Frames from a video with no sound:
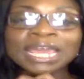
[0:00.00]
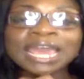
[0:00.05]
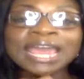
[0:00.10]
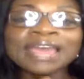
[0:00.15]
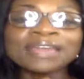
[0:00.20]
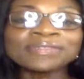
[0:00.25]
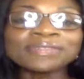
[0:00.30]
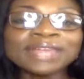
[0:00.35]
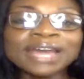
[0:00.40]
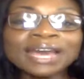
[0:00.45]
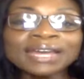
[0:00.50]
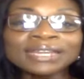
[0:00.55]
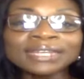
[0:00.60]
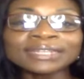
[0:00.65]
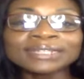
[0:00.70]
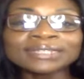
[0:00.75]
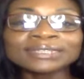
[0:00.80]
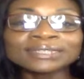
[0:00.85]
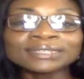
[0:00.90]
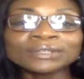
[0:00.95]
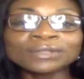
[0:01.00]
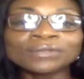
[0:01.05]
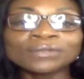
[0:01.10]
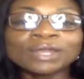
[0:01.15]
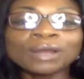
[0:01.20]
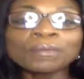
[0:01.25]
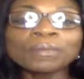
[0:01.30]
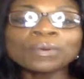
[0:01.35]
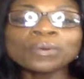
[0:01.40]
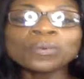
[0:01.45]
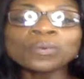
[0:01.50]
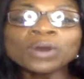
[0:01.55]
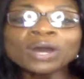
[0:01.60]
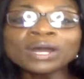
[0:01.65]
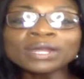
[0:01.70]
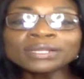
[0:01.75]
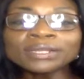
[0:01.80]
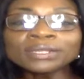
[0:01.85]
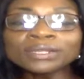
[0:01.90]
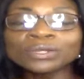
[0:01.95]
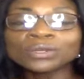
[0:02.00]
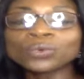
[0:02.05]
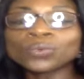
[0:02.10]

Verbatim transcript: And that is number one,